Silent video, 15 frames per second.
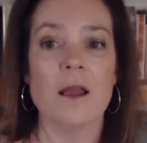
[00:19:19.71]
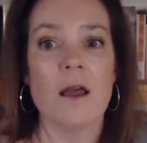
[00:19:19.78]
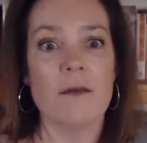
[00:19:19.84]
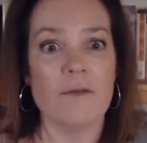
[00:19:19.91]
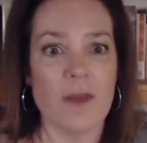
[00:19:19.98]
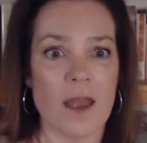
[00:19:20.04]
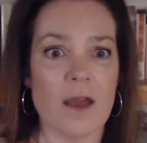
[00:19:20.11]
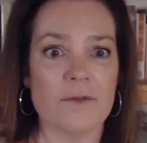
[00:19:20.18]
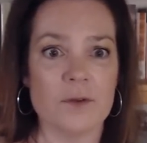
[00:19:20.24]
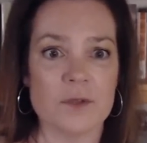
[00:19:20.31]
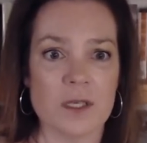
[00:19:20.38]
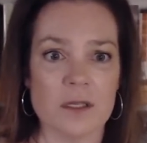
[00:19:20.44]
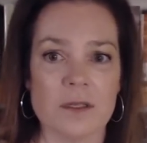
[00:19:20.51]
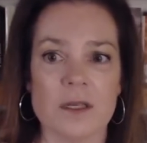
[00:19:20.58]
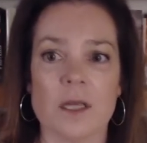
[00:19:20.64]
They have
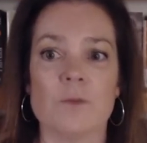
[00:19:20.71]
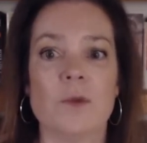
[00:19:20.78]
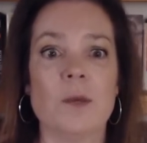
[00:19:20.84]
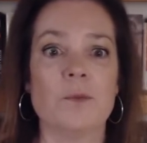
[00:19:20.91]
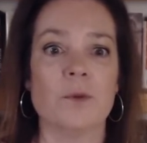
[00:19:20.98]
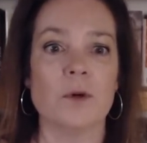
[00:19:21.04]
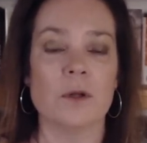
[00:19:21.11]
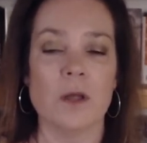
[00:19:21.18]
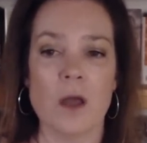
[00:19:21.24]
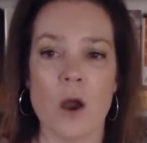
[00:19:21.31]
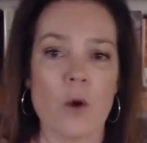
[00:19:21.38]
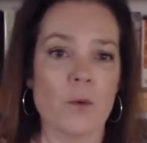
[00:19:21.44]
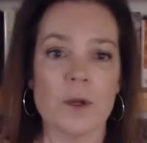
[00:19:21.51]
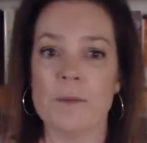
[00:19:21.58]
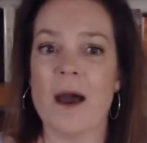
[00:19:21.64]
utility and people
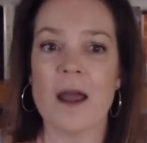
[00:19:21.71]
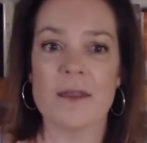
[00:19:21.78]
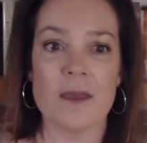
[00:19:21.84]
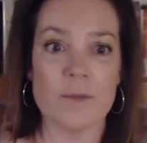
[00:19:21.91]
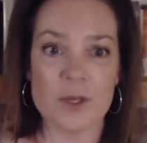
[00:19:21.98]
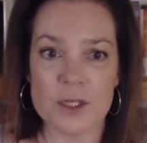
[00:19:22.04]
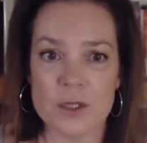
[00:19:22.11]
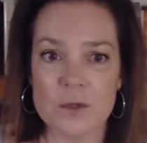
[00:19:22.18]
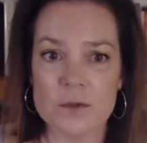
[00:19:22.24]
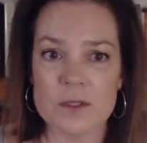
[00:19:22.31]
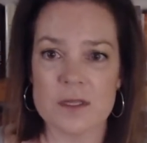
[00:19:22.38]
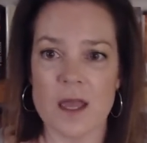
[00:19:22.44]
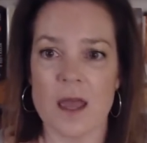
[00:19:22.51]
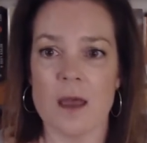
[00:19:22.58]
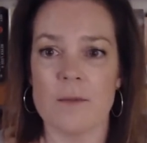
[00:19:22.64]
would buy them and use
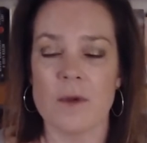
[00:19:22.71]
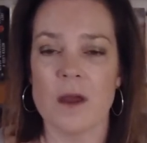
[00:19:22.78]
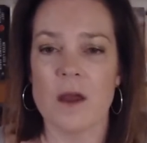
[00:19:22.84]
them